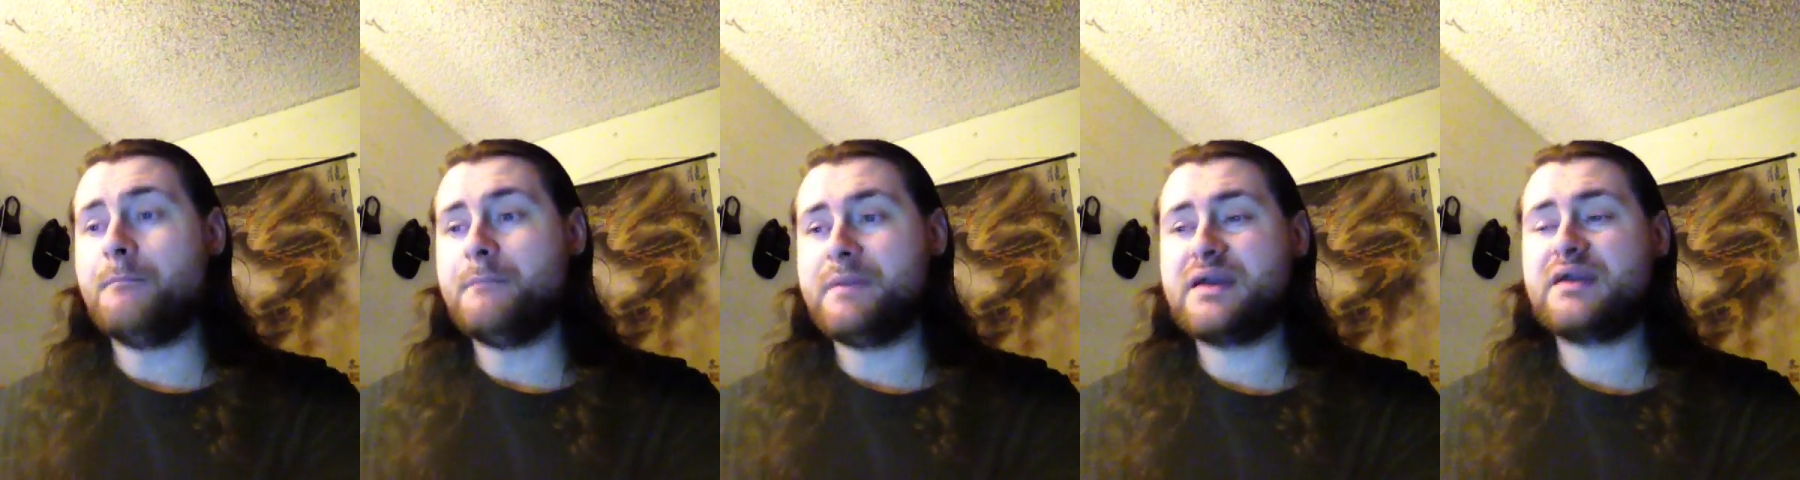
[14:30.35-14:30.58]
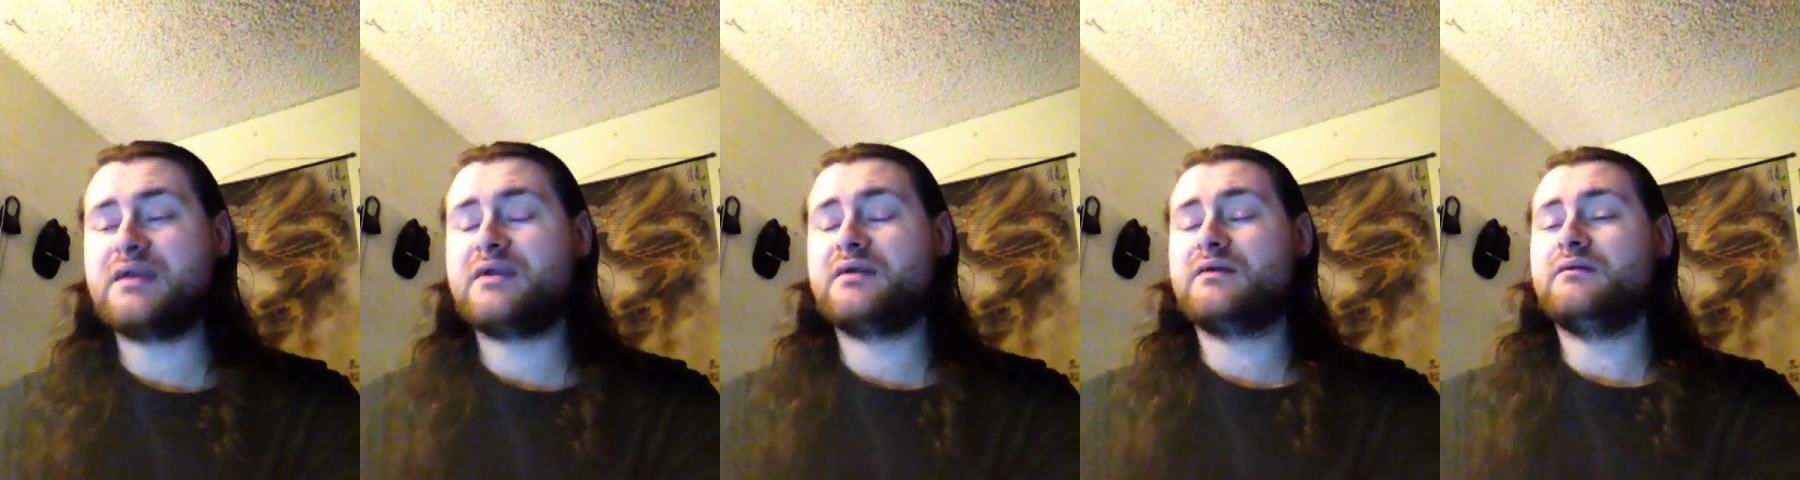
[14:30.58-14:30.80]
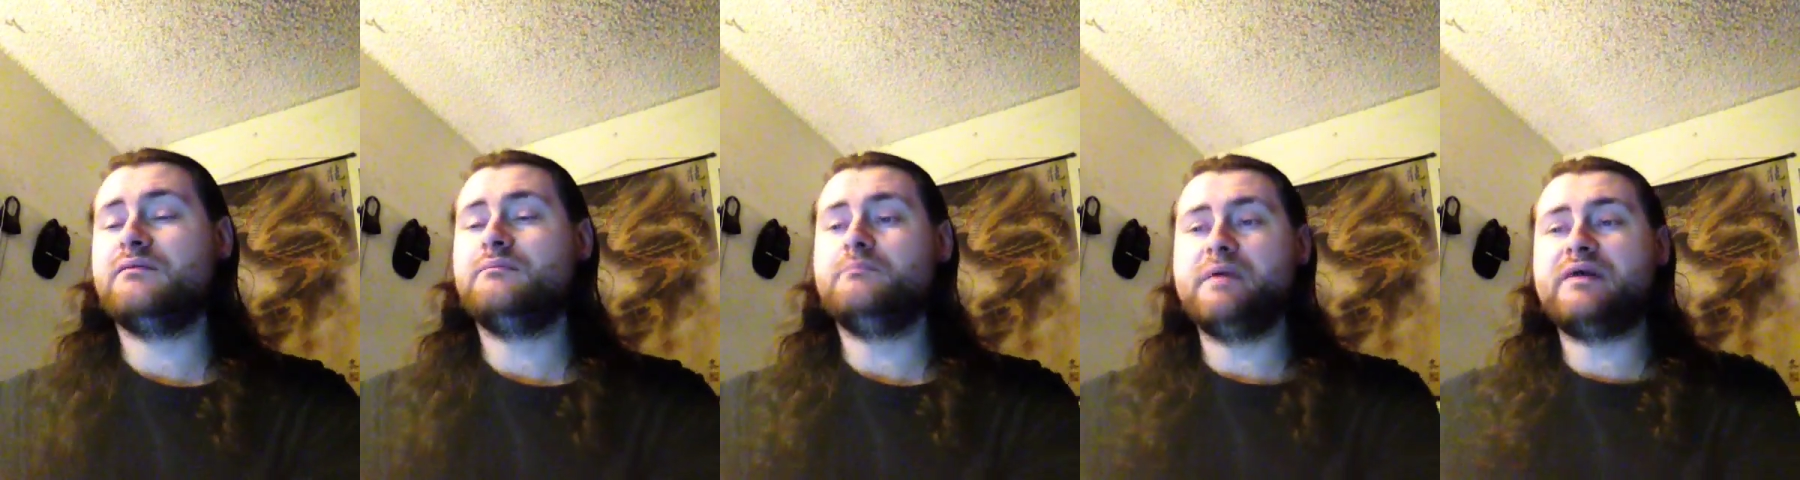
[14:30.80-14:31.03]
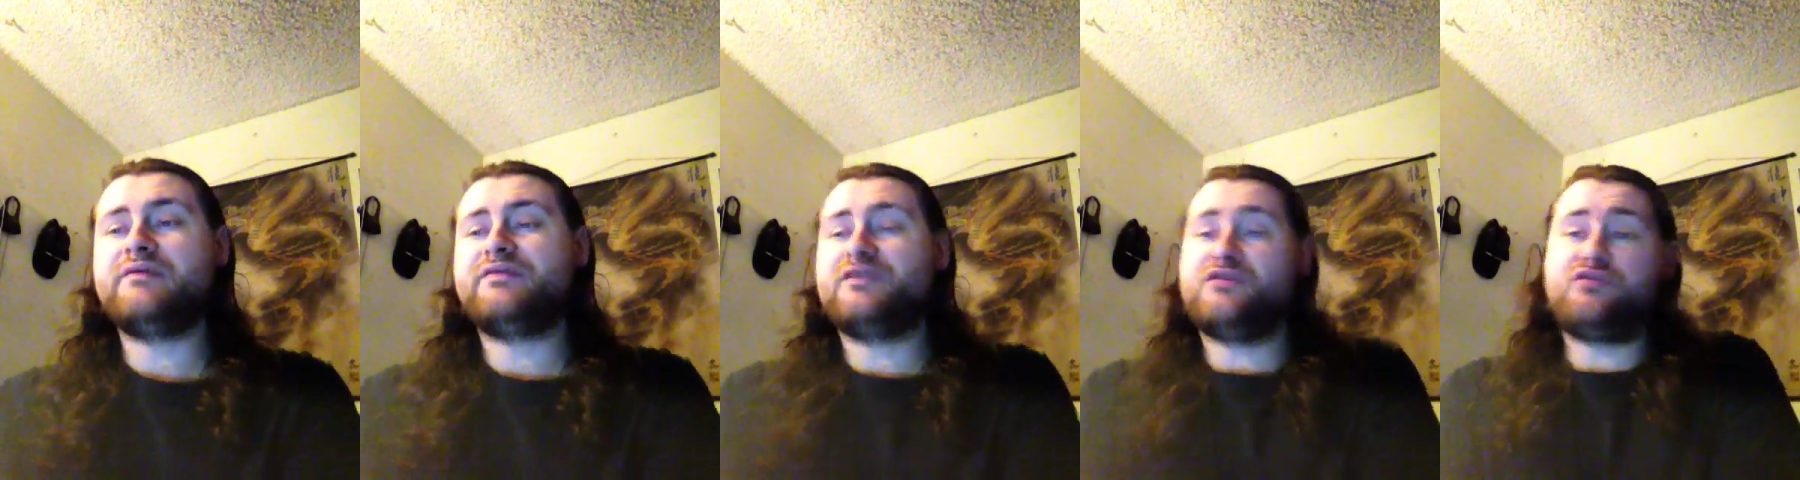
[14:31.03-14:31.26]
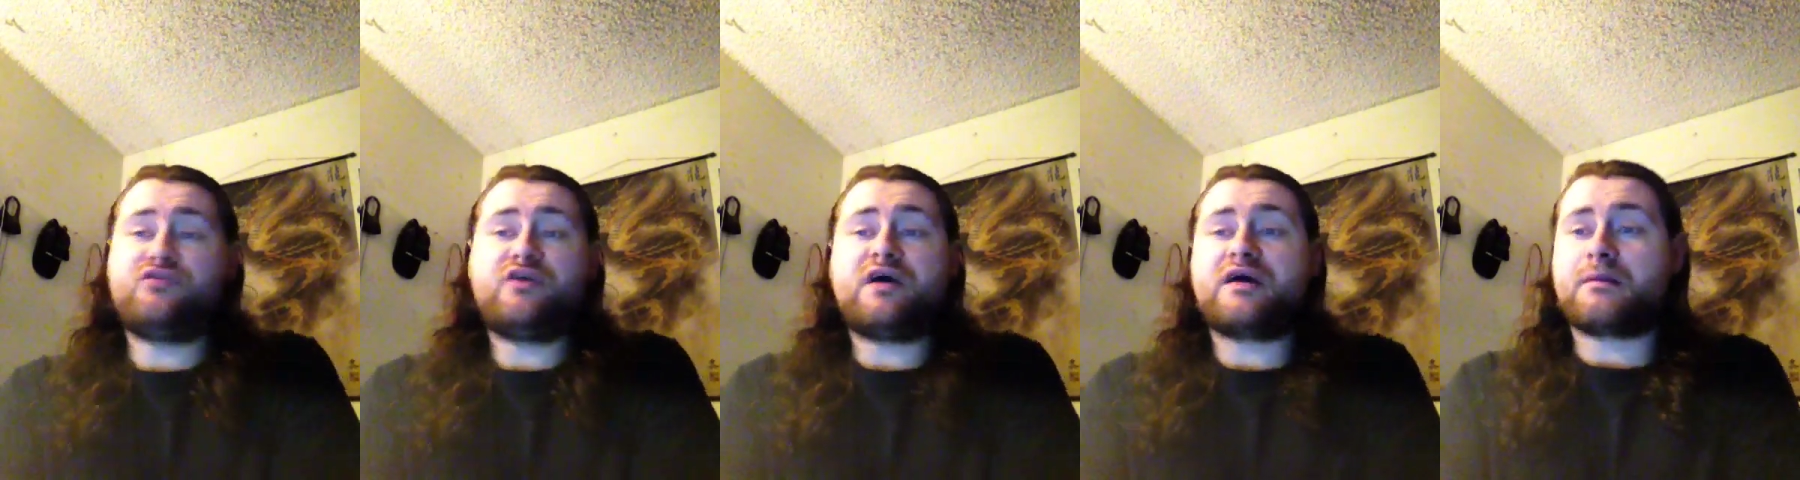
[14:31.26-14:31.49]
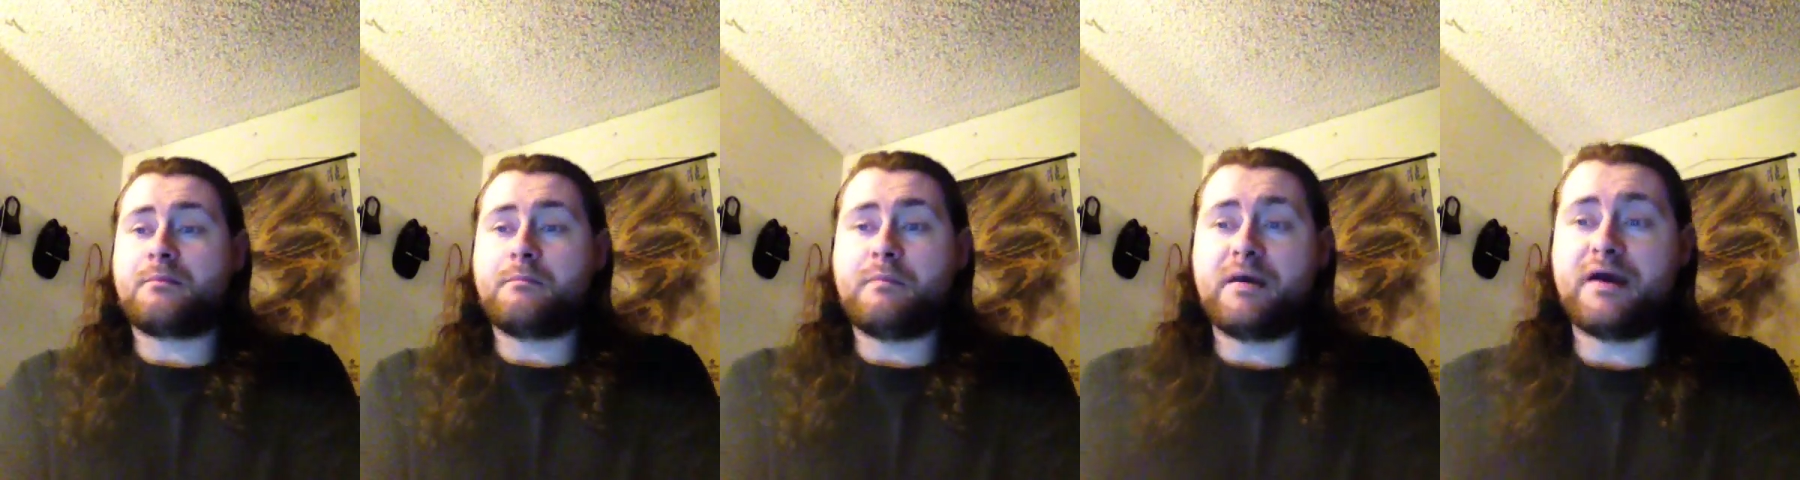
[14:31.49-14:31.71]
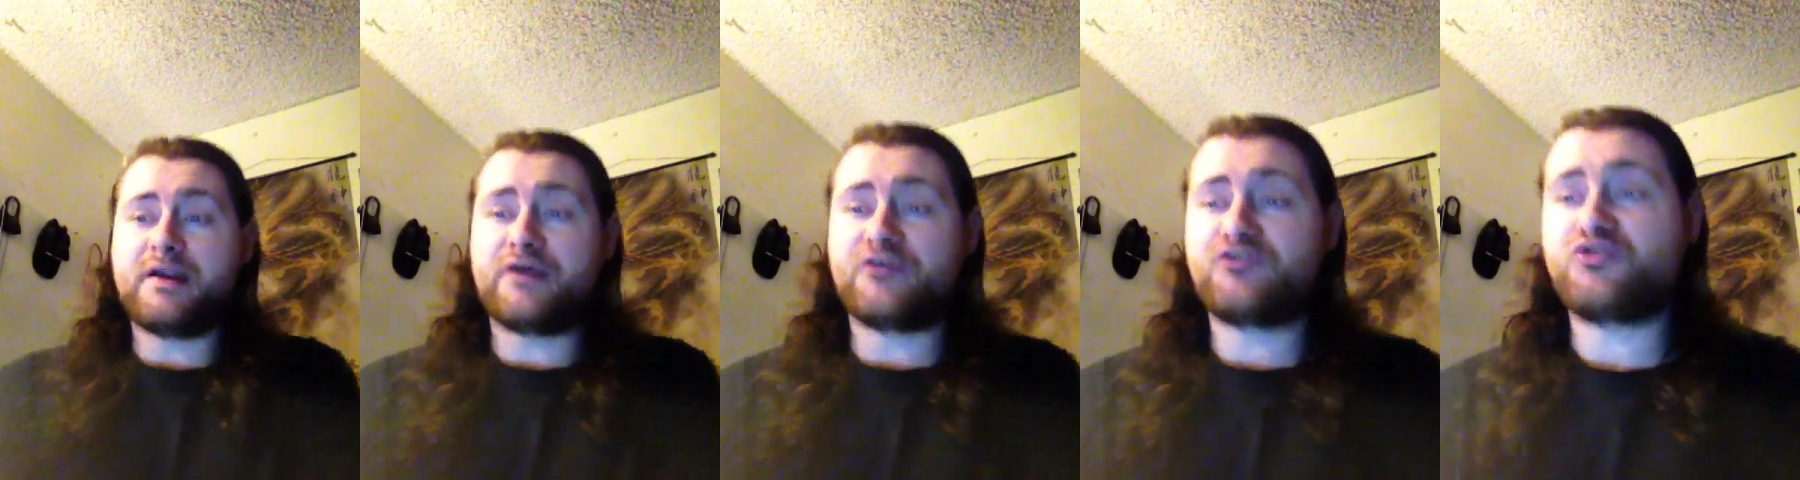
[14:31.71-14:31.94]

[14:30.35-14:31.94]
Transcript: make make the deck meta.